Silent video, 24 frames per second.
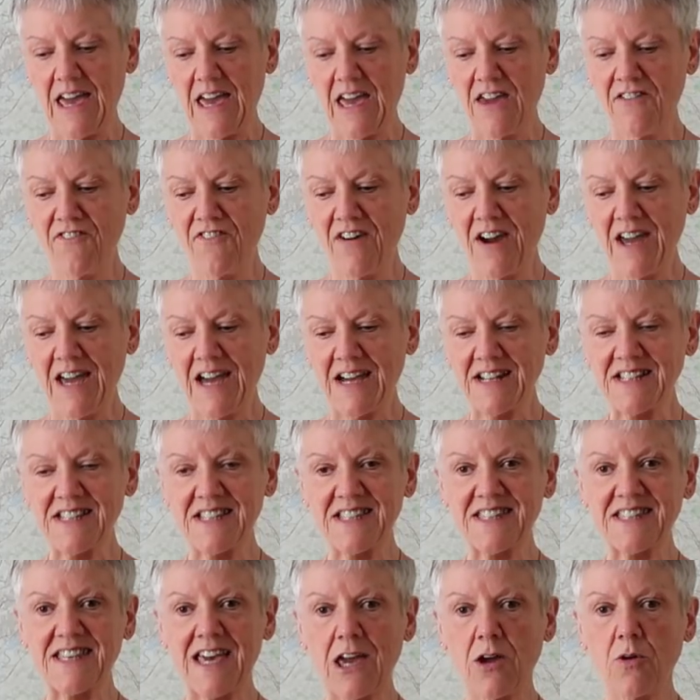If I had to
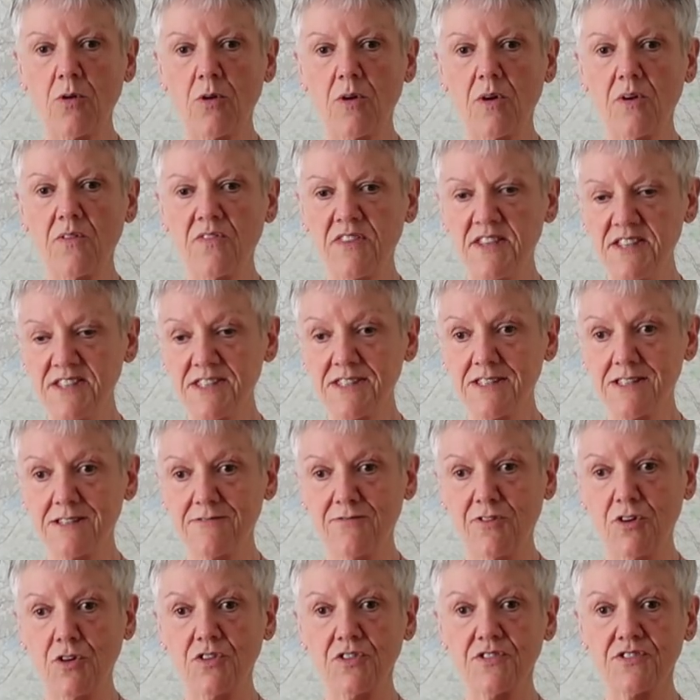say, this
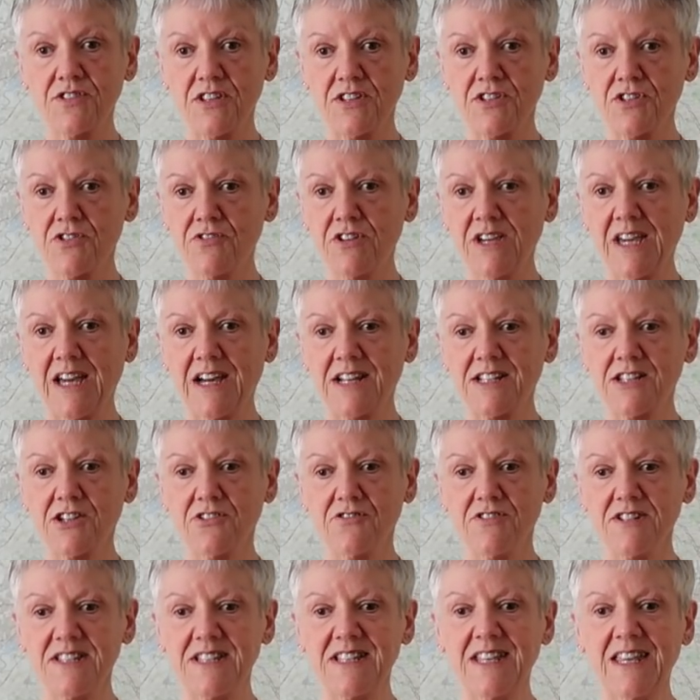falls, there's 3
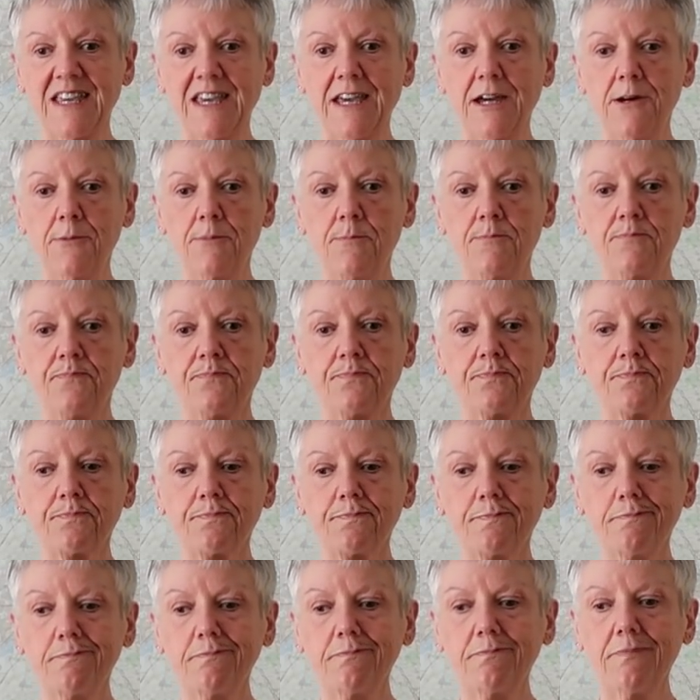categories in here
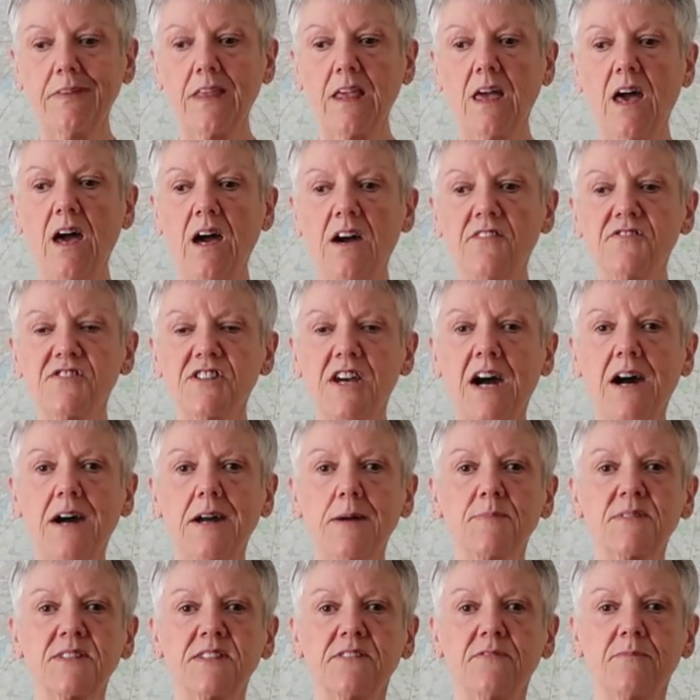of
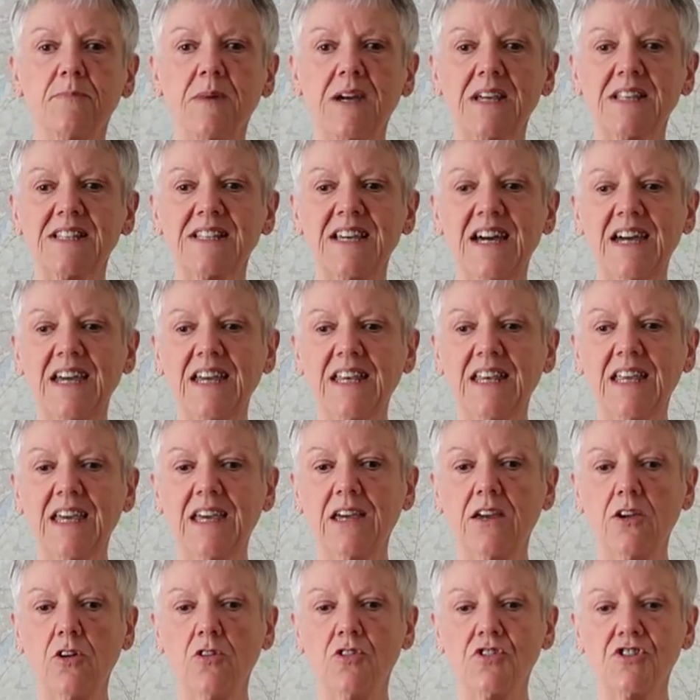types of
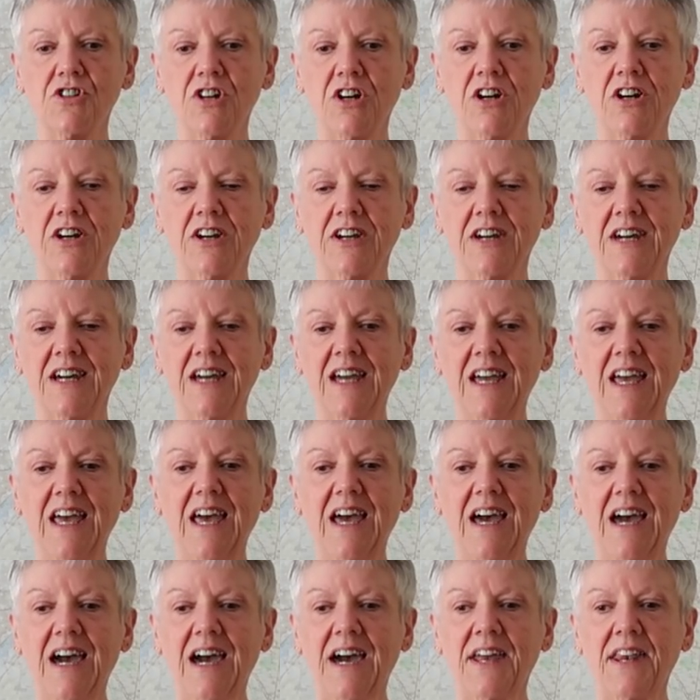maintaining your target.
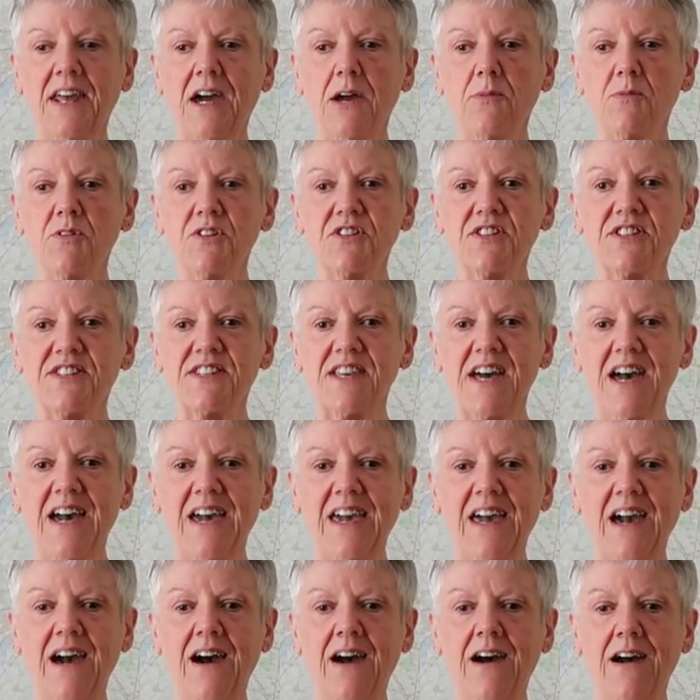And I would
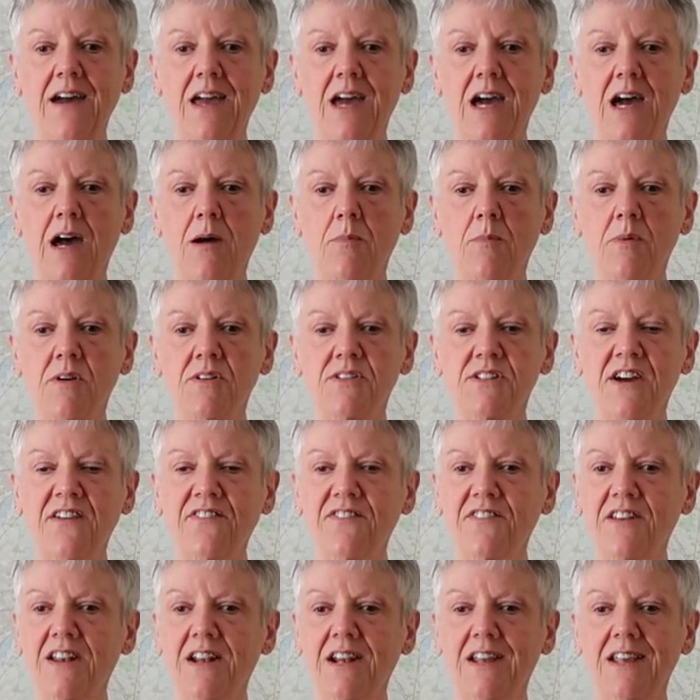say I am
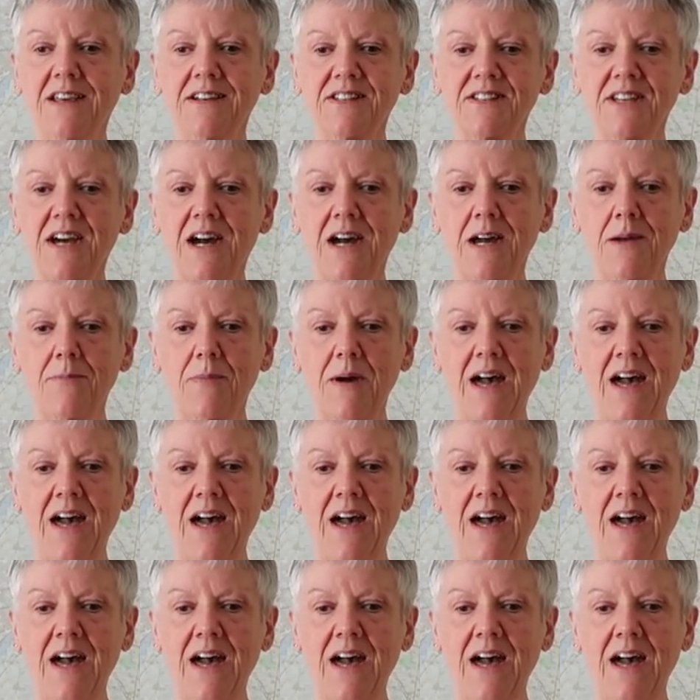definitely a type